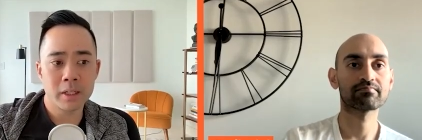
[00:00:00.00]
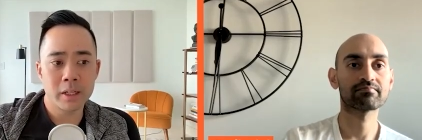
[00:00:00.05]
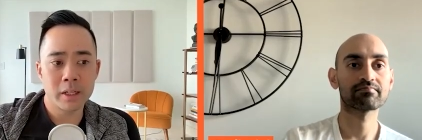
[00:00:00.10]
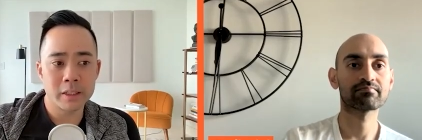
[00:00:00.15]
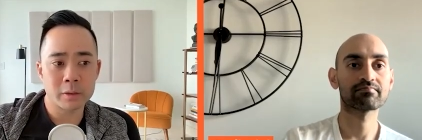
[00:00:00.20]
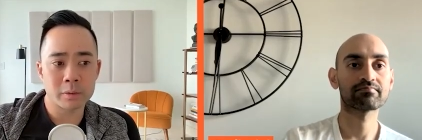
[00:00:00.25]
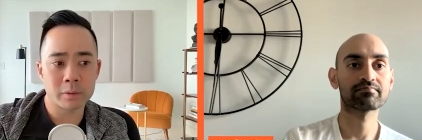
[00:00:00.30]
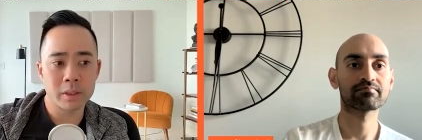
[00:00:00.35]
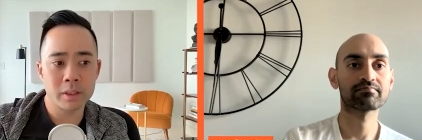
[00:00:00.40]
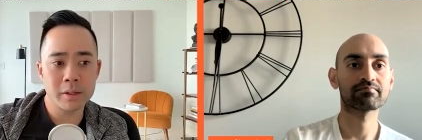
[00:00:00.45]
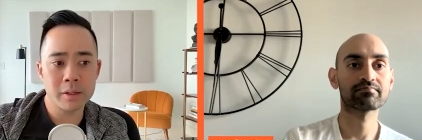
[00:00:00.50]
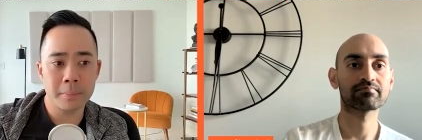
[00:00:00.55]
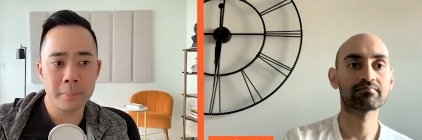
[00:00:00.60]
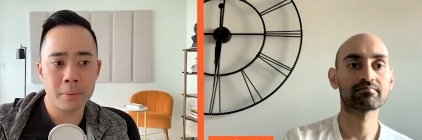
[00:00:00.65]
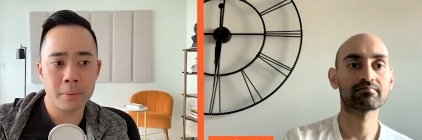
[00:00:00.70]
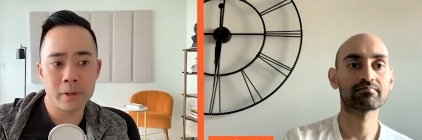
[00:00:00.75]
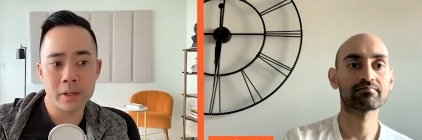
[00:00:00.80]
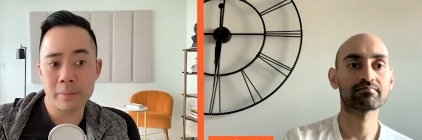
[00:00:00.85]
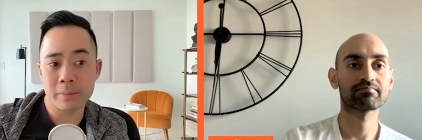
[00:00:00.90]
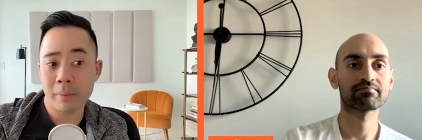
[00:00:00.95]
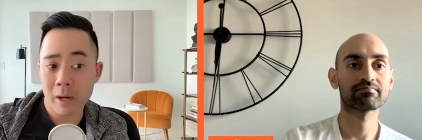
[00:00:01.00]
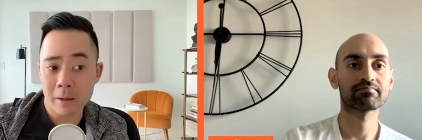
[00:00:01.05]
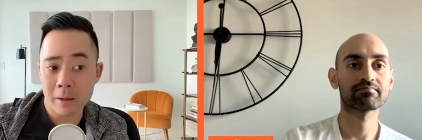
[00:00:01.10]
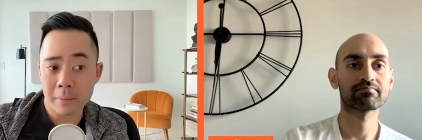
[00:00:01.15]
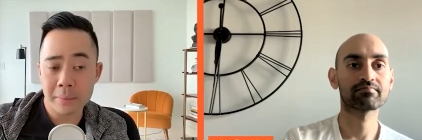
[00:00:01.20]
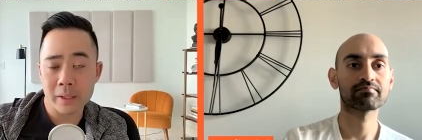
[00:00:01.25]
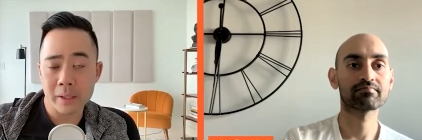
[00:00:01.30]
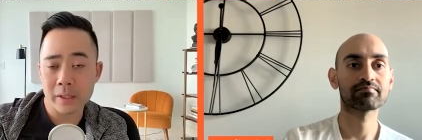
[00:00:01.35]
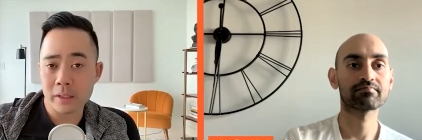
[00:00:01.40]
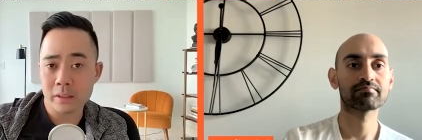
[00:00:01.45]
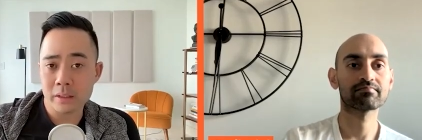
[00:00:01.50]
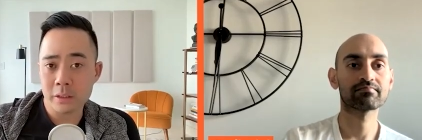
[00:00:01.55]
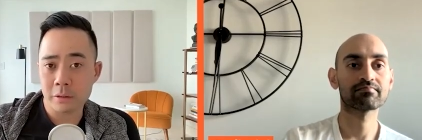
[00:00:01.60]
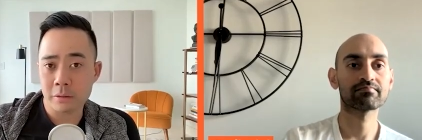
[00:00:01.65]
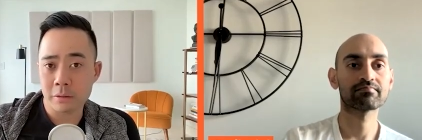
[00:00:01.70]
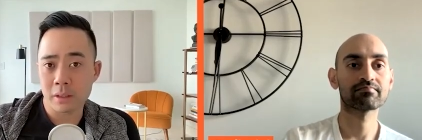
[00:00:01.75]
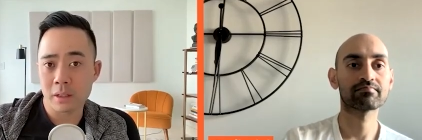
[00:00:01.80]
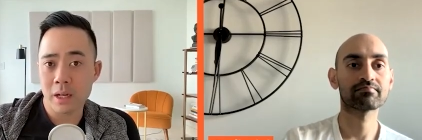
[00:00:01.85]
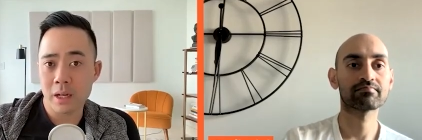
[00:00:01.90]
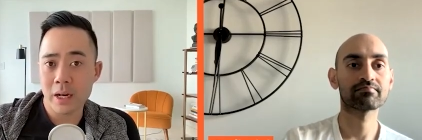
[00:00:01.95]
Speaker 1: it's really important, in my opinion,
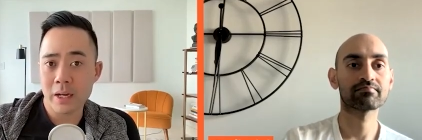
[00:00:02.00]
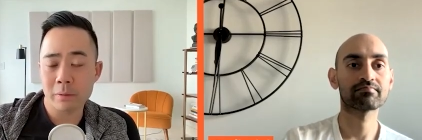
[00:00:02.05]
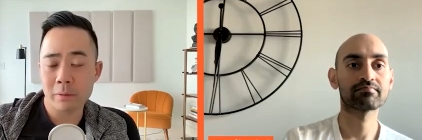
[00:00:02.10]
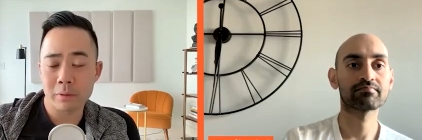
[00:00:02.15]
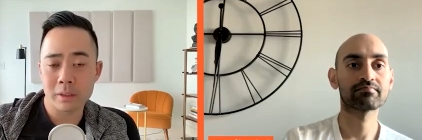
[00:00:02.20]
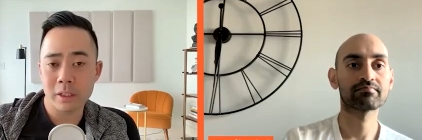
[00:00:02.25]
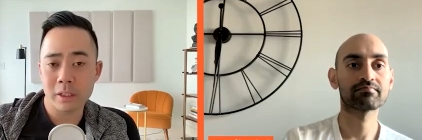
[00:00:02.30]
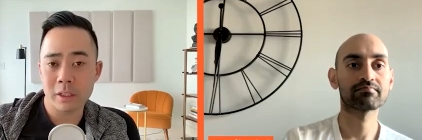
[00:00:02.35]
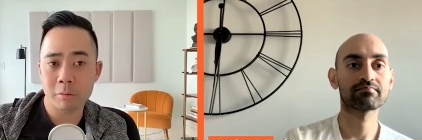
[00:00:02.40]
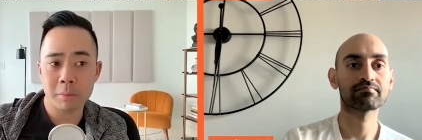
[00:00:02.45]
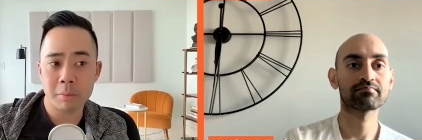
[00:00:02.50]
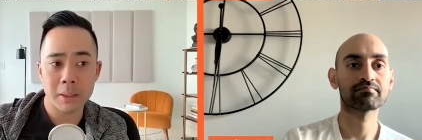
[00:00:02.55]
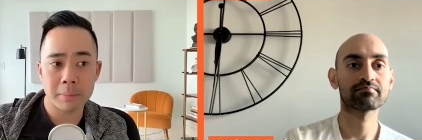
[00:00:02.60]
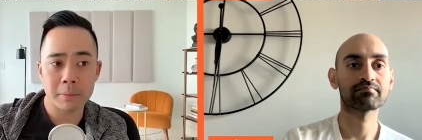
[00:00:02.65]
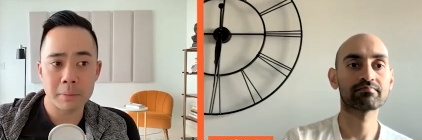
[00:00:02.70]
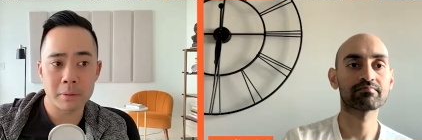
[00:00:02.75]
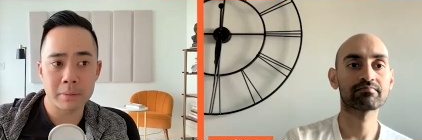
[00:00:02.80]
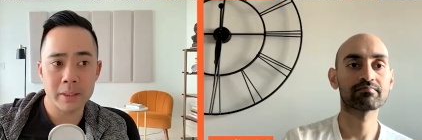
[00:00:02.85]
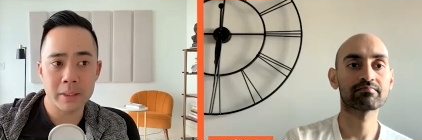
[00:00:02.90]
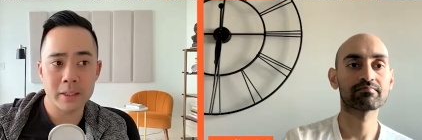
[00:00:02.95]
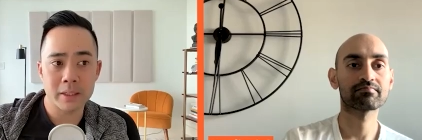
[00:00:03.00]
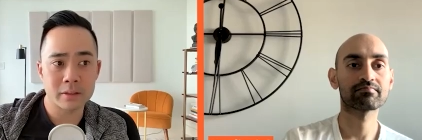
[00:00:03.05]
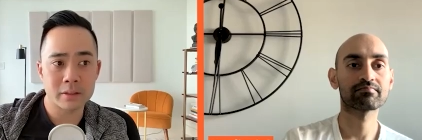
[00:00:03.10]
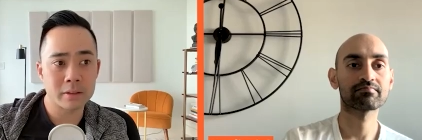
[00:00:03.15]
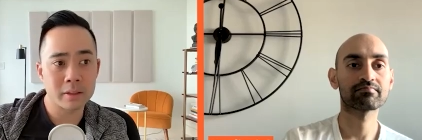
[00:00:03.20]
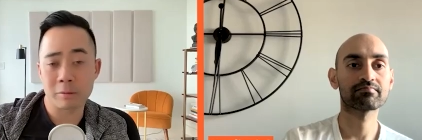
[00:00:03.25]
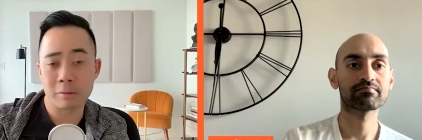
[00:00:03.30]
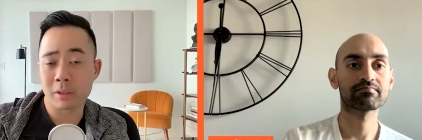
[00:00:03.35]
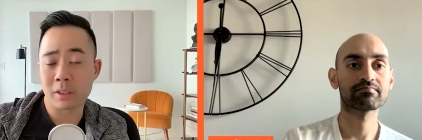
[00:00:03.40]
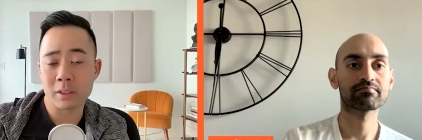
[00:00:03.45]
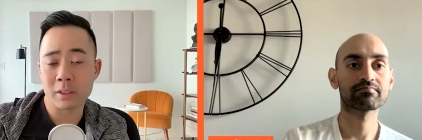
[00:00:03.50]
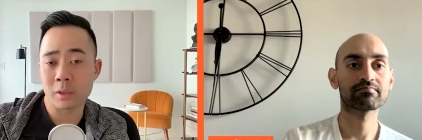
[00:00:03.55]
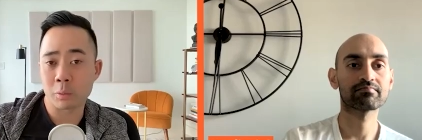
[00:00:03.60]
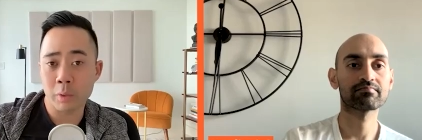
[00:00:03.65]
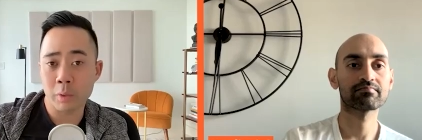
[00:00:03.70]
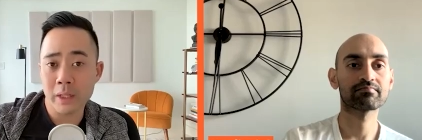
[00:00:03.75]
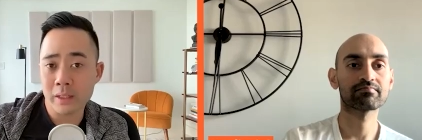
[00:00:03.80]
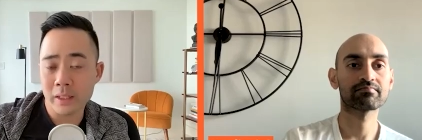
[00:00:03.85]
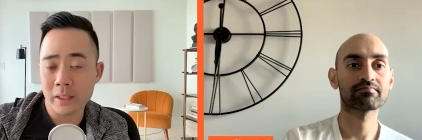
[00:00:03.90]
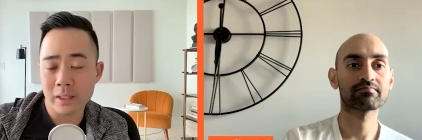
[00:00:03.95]
to align with these people because whether it's a
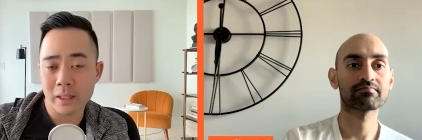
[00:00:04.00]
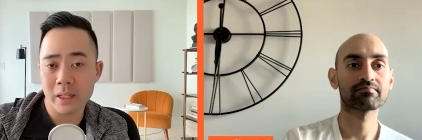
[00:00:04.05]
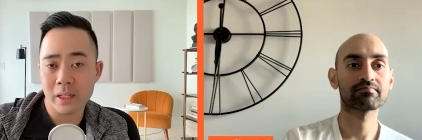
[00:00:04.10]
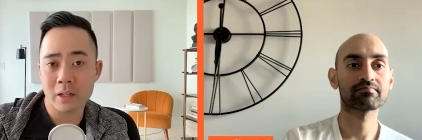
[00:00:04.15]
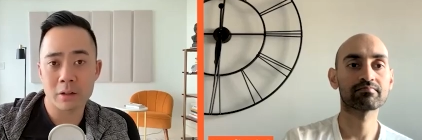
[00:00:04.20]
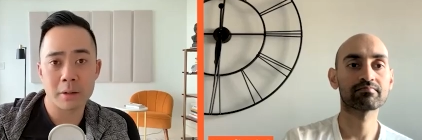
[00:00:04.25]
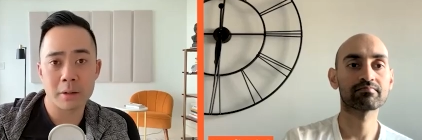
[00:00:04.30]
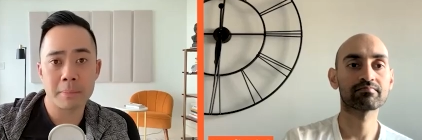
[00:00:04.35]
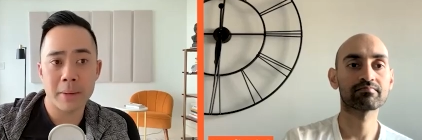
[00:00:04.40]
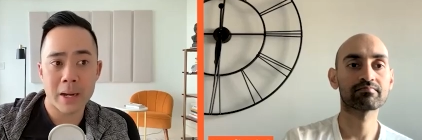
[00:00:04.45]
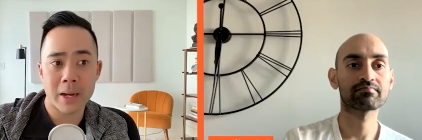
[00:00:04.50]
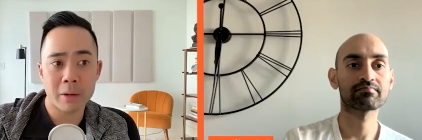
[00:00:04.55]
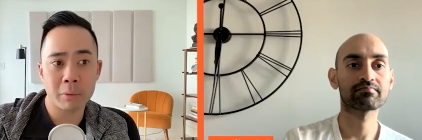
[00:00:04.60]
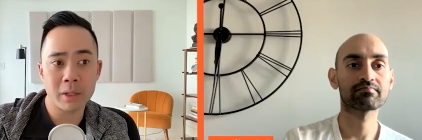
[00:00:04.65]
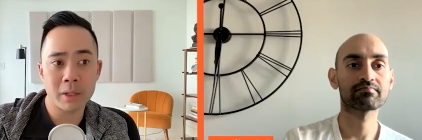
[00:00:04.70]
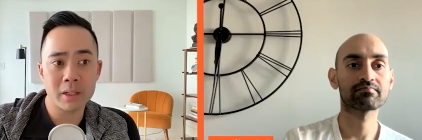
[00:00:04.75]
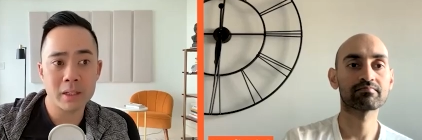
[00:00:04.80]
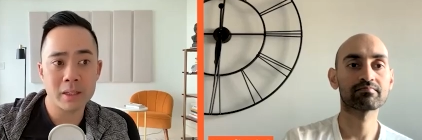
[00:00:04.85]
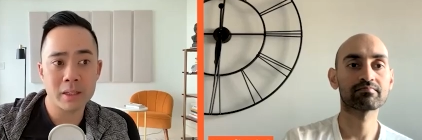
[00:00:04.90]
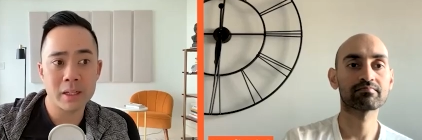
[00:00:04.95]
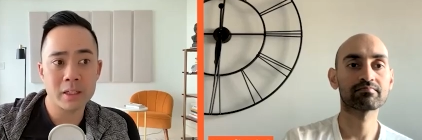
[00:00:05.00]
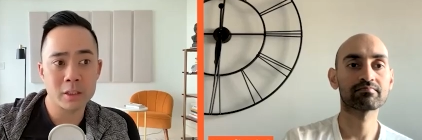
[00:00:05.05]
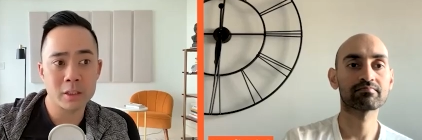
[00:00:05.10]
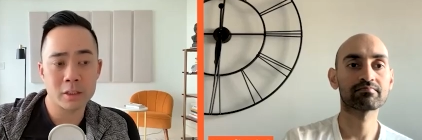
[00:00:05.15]
weekly thing or a bi-weekly thing,